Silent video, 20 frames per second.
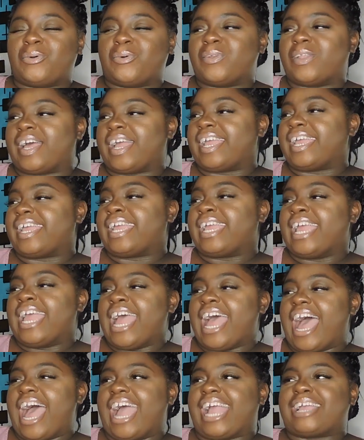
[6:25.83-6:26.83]
like,
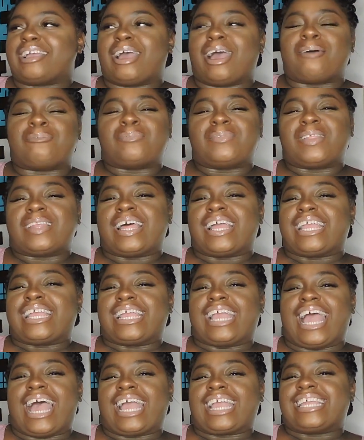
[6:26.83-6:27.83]
I'm
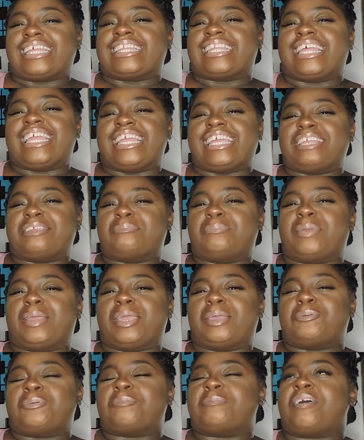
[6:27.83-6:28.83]
like, I can lay in the
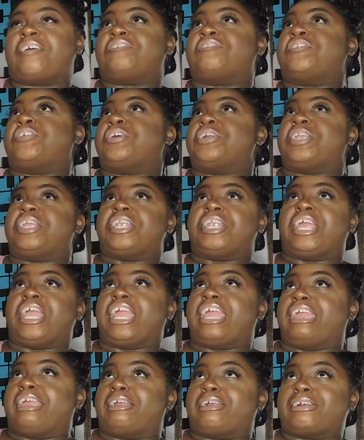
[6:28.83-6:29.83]
bed with my foot in the
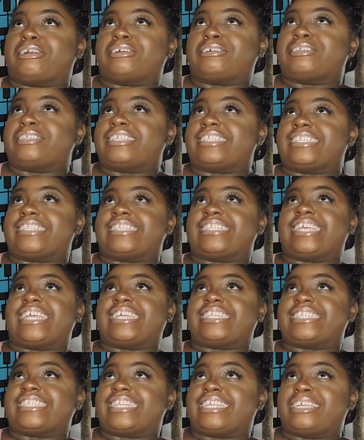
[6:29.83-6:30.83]
air, just
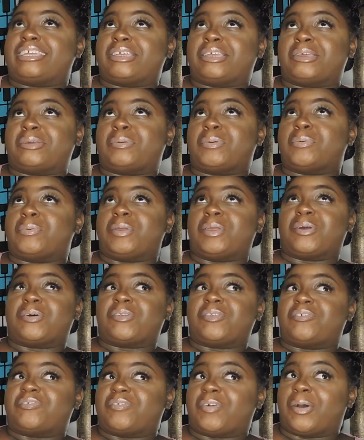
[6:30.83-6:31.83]
texting him, and we on
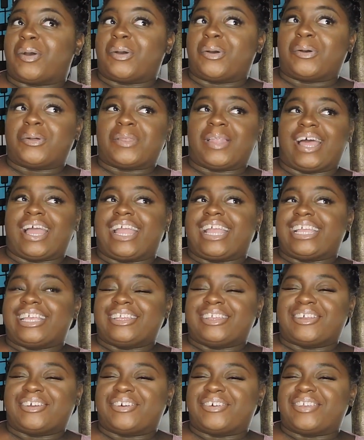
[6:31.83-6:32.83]
the phone, like, you
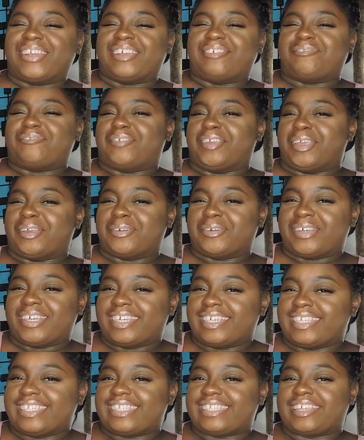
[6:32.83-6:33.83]
know, and that feel
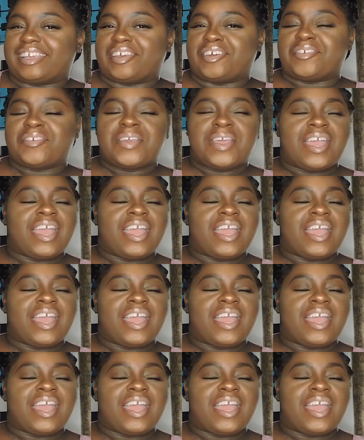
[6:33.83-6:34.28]
good stuff.